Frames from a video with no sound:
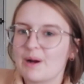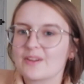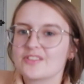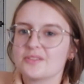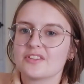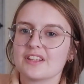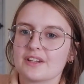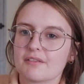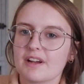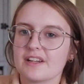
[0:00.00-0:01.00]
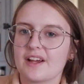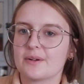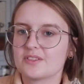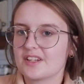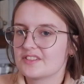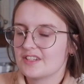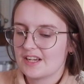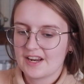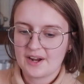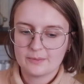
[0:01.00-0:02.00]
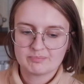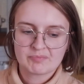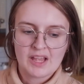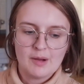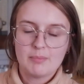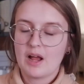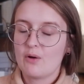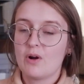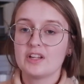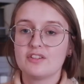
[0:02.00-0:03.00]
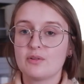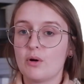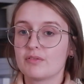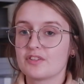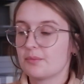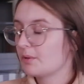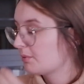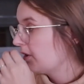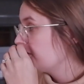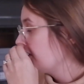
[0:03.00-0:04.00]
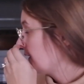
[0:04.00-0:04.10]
Patsu's in there right now, testing it out. But I wanted to go over some of the pros